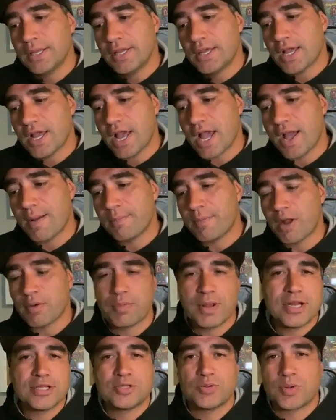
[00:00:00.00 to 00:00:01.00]
I
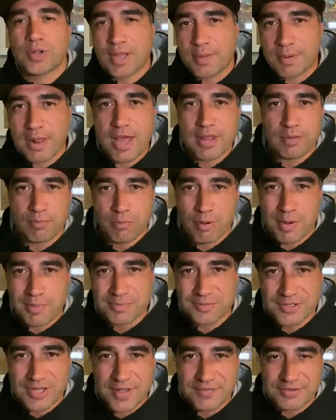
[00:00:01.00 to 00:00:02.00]
ran into a couple of other
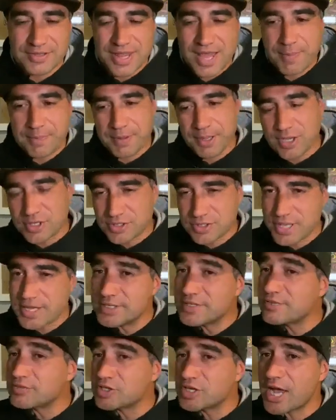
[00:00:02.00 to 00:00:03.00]
problems after that because
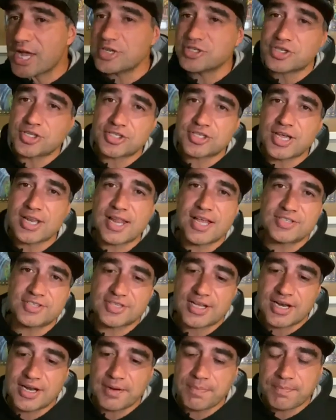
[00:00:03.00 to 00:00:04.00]
things have changed since I last
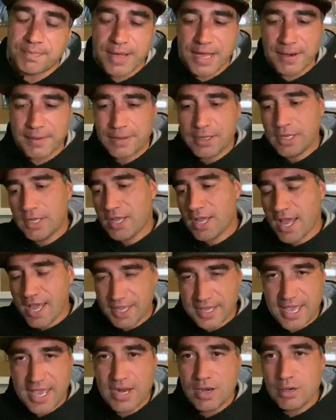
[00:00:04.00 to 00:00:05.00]
done it. But
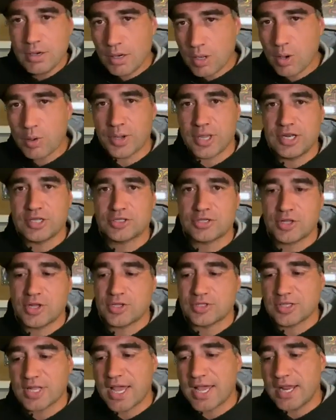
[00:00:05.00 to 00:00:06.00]
again, I'll get into
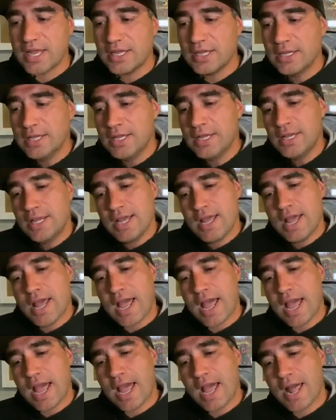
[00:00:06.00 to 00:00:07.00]
those later.
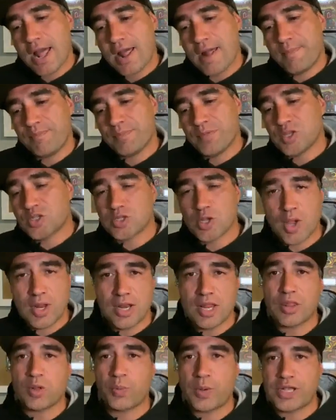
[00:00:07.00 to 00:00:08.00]
So
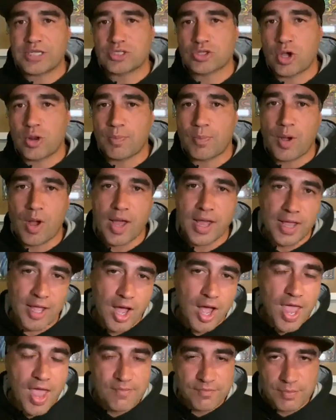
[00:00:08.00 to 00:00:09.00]
another week's gone by.
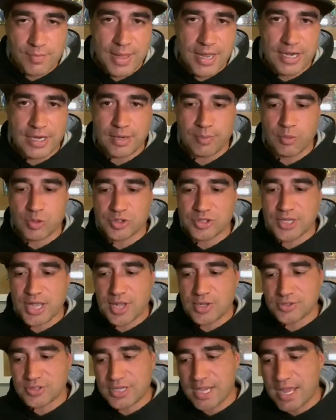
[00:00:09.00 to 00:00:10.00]
I haven't made any more
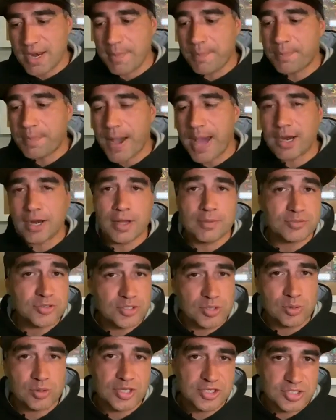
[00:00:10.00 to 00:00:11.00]
sales yet, but I'm
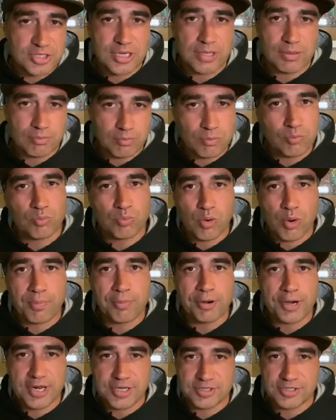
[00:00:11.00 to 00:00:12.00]
still listing more
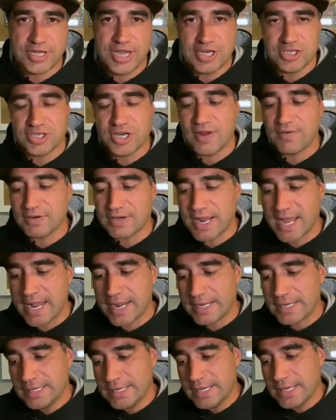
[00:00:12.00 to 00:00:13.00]
products each and every
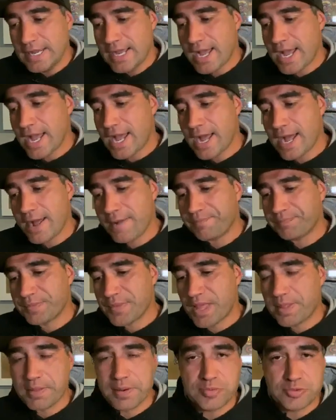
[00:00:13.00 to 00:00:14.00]
day. And
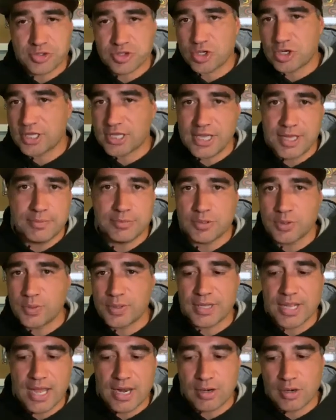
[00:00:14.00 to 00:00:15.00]
then I'm just going to keep
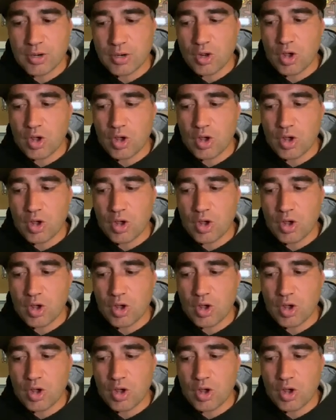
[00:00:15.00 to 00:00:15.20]
doing that